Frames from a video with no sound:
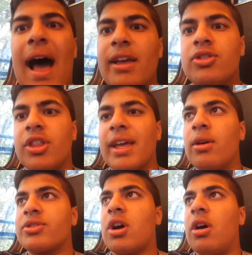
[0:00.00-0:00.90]
used to
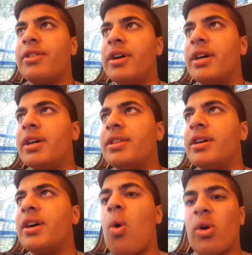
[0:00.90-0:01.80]
think it was called the
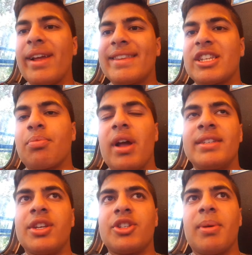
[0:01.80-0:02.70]
Orient
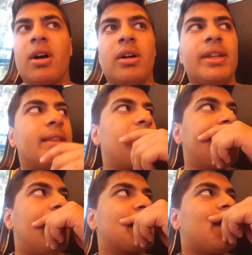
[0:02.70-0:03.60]
Express. It used to be called that,
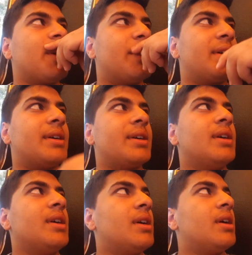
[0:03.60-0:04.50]
but now it's called the
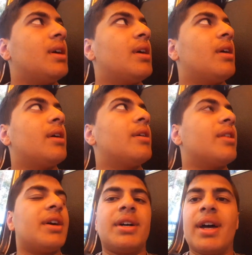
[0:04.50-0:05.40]

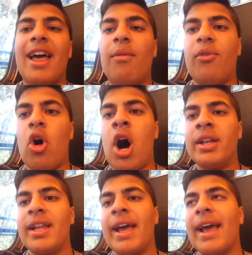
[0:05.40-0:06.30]
Helpful
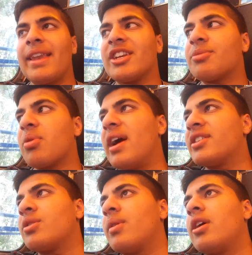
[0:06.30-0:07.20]
Honda Hand
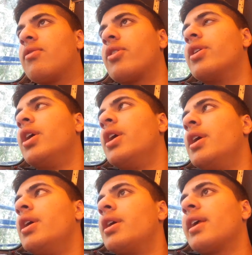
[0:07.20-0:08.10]
Express or whatever.
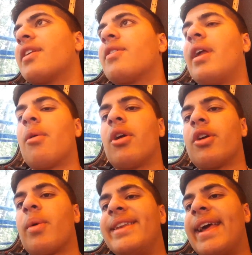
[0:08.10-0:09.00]
Yeah, so now we're
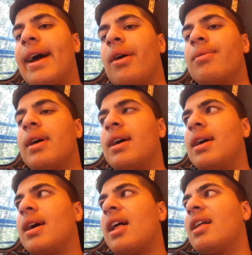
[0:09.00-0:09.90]
on our way down.
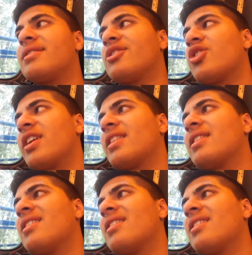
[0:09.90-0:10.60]
I'll try to,